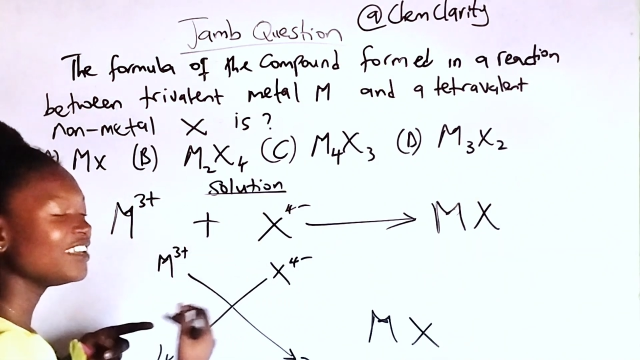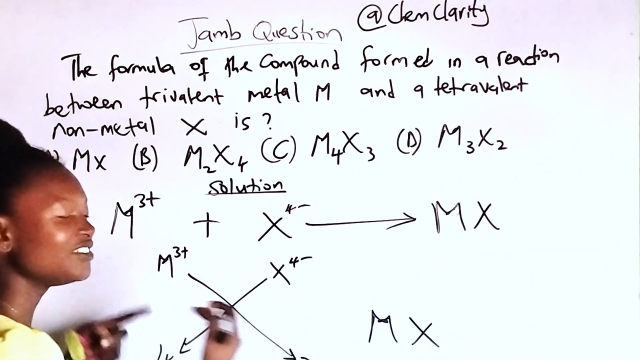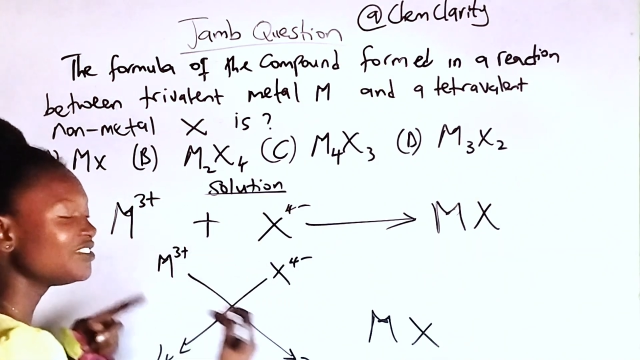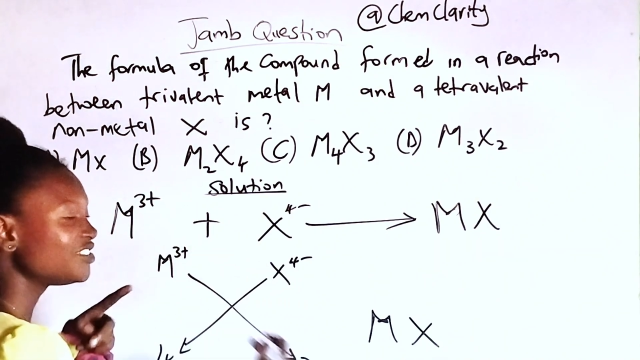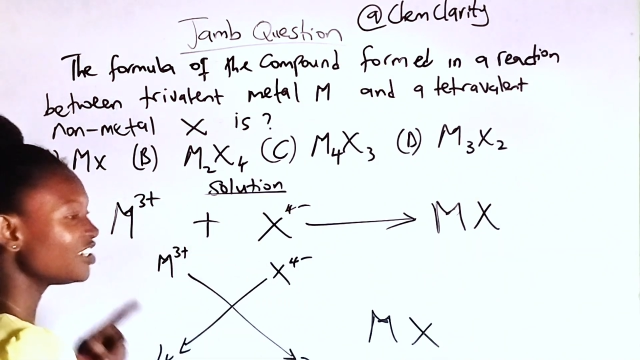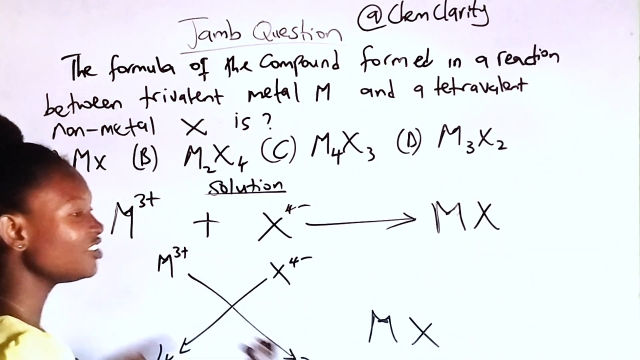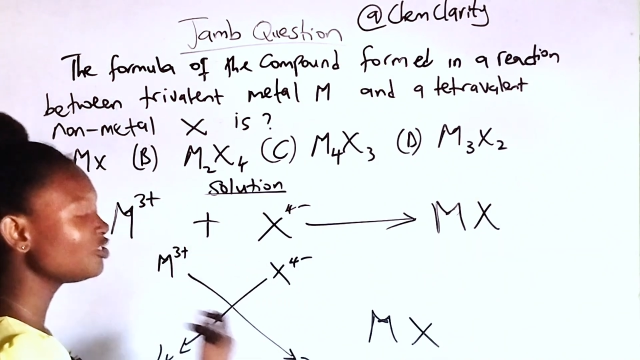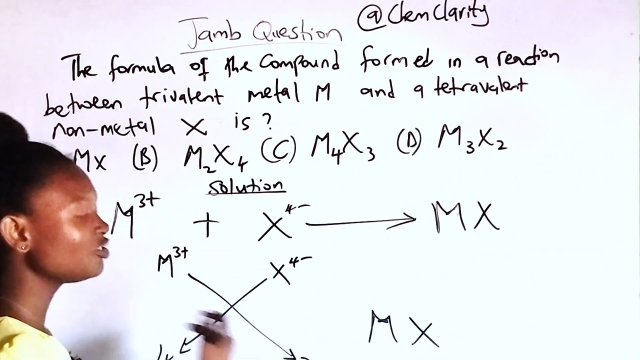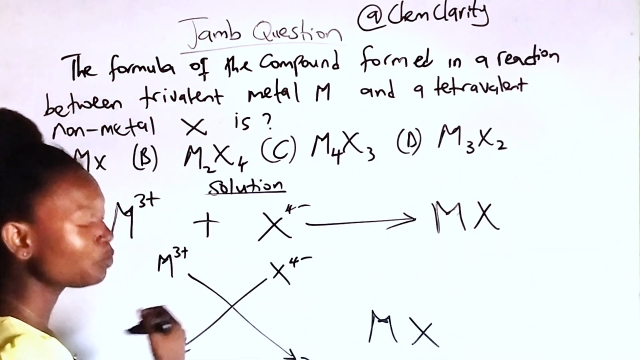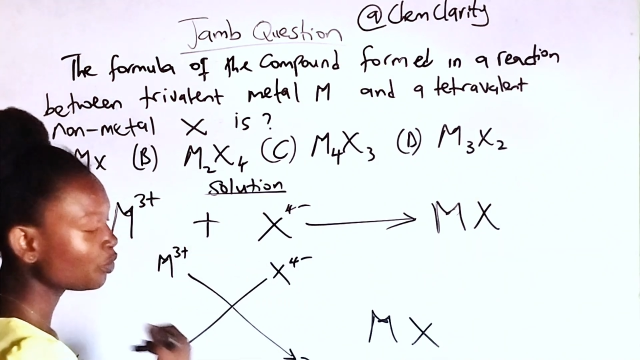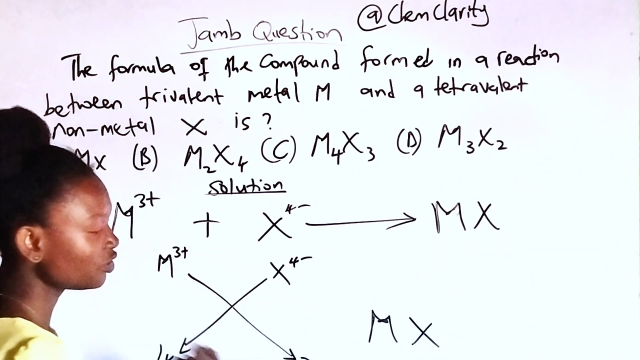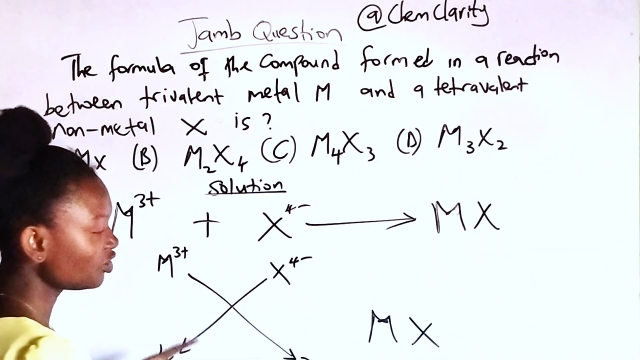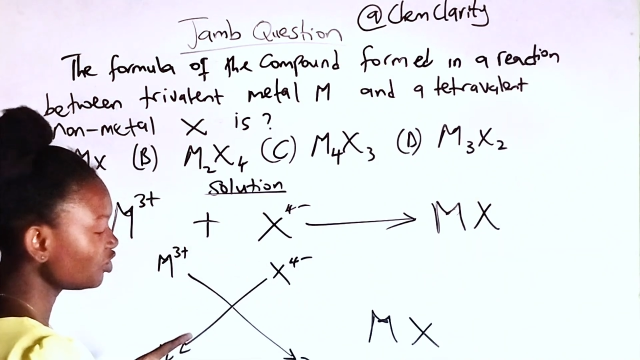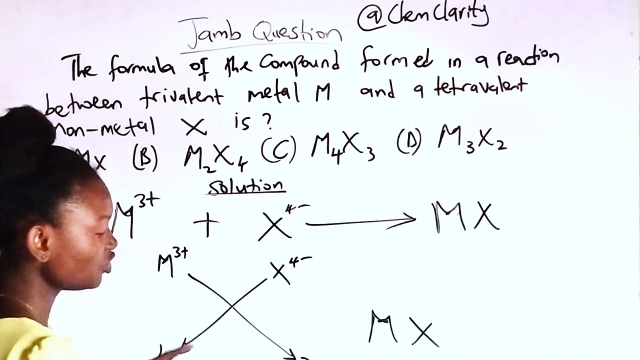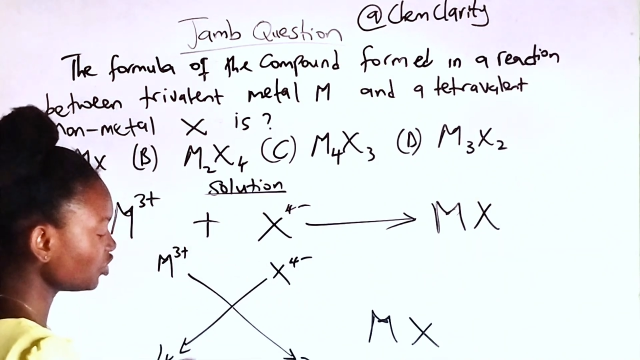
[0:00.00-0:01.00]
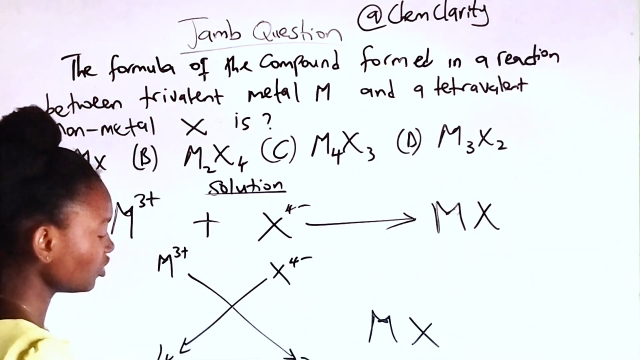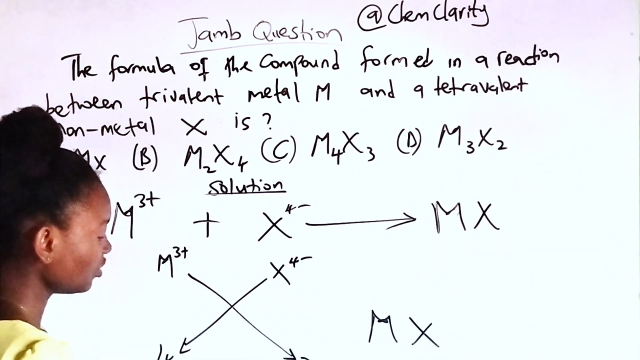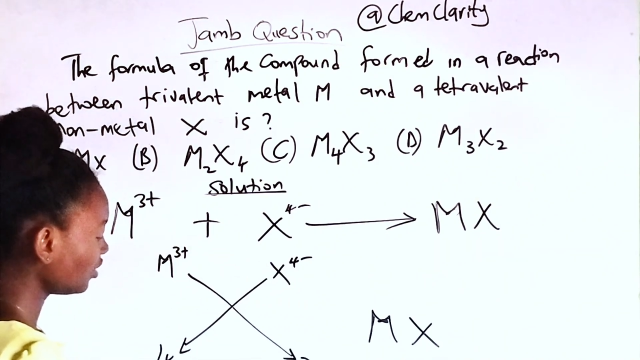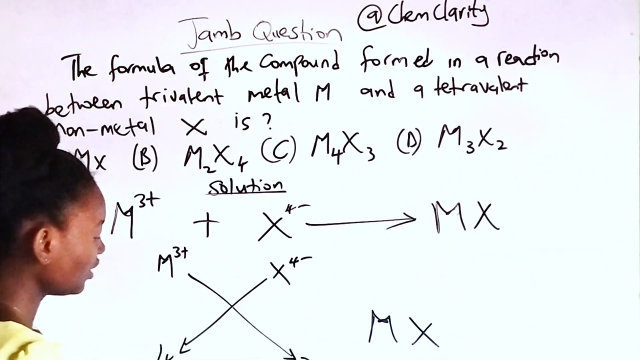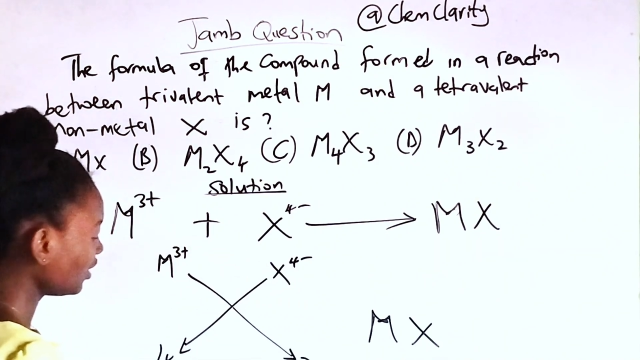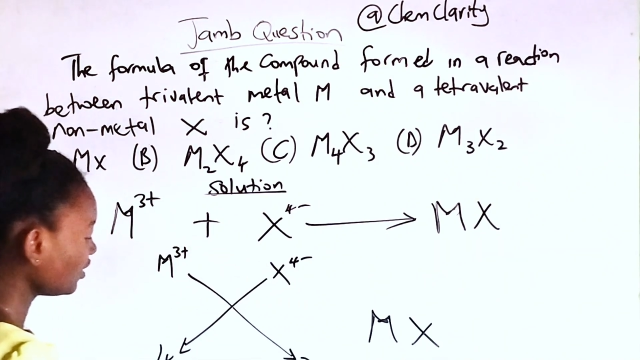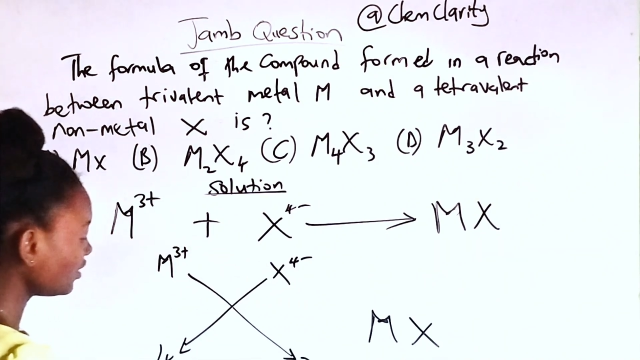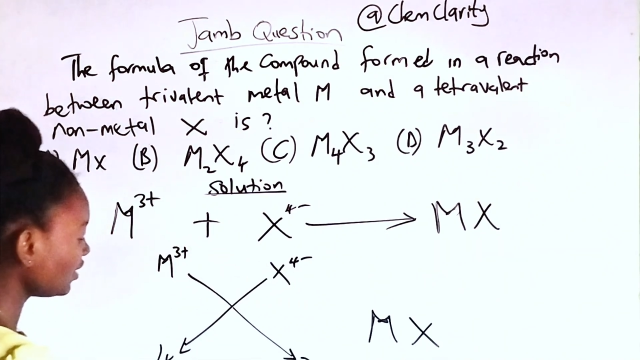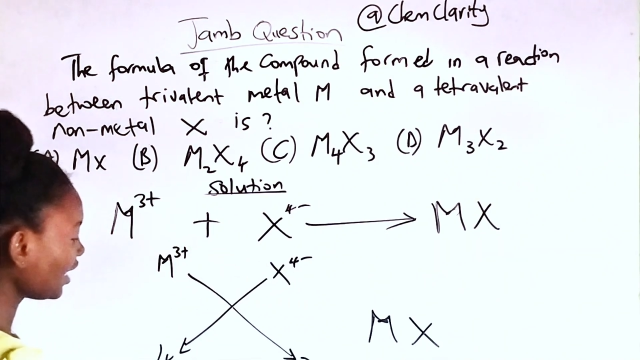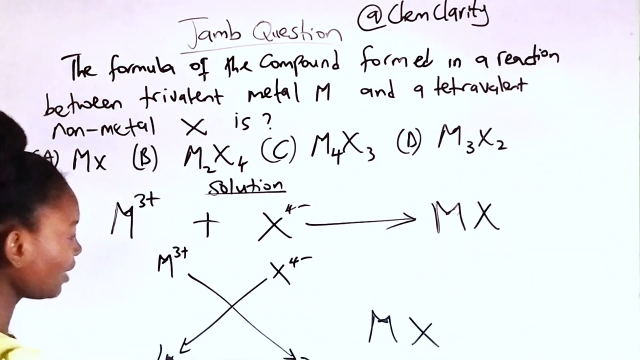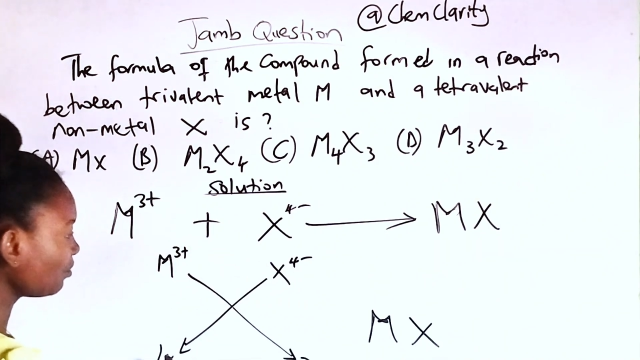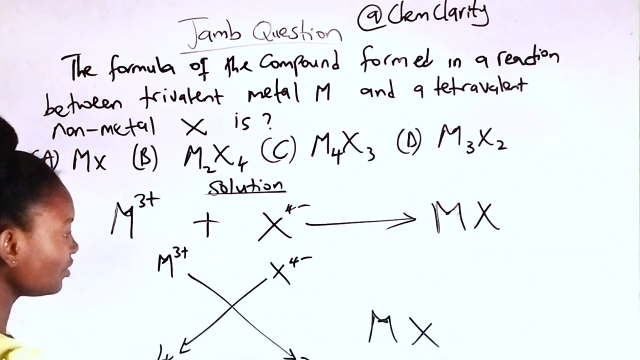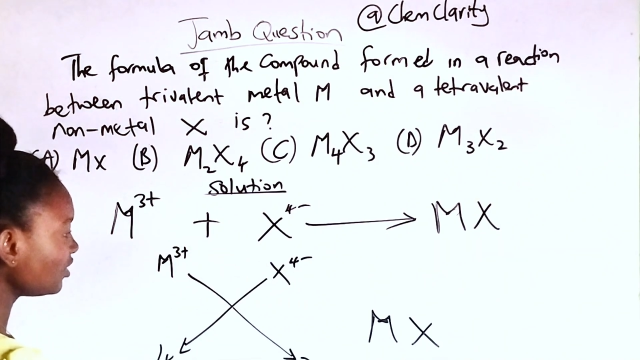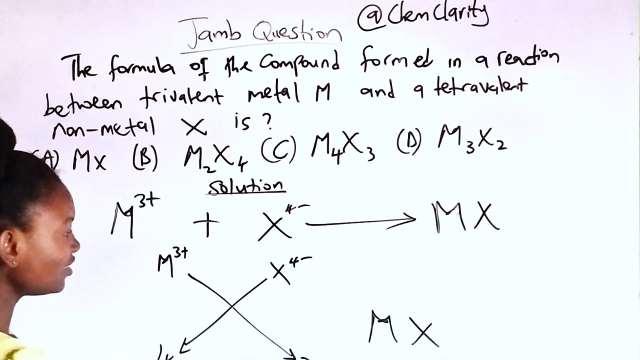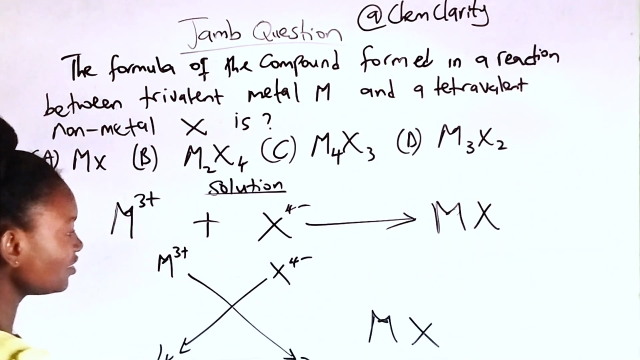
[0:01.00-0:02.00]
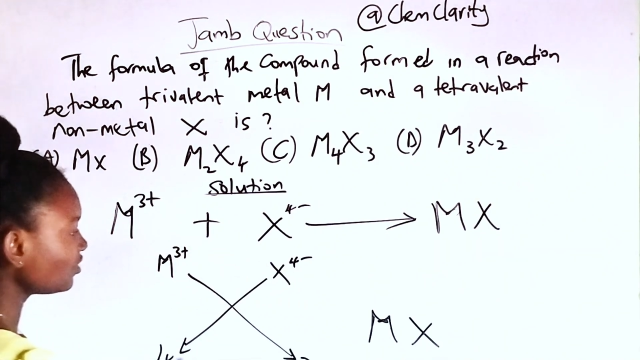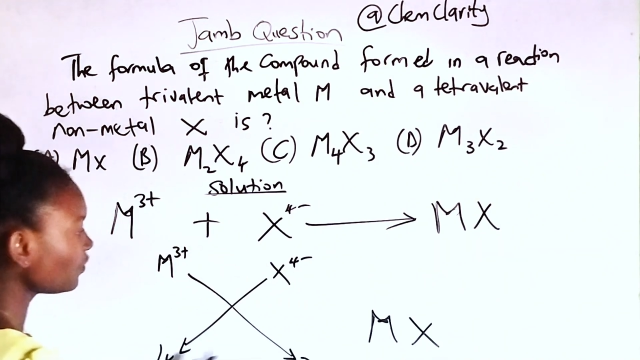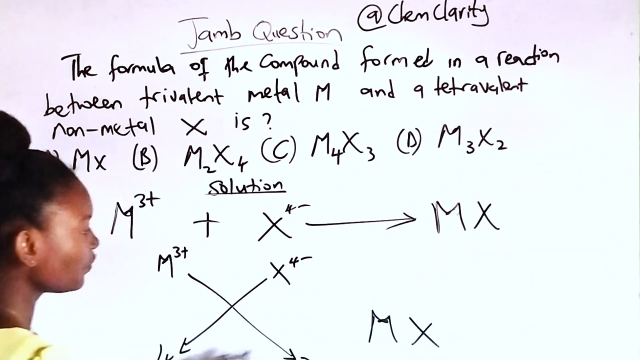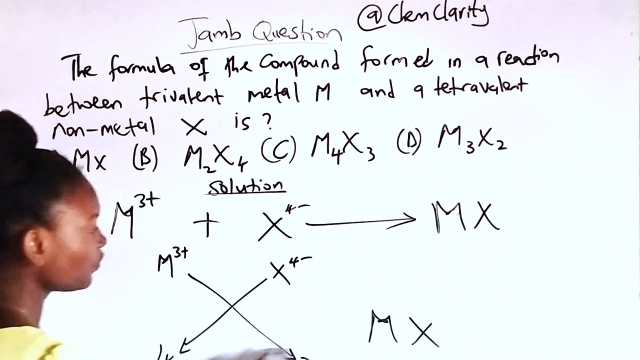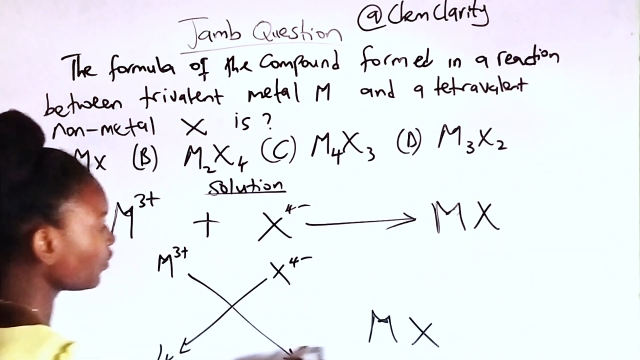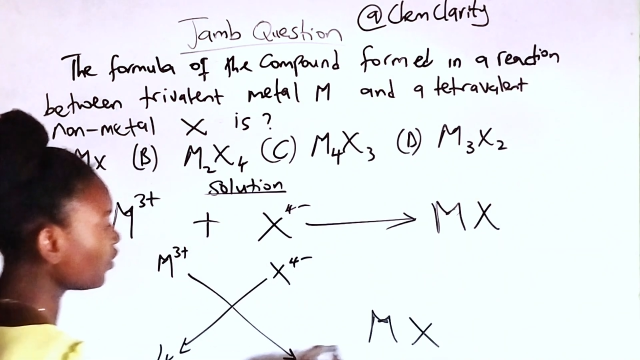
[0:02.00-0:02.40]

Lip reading: exchanged position. That means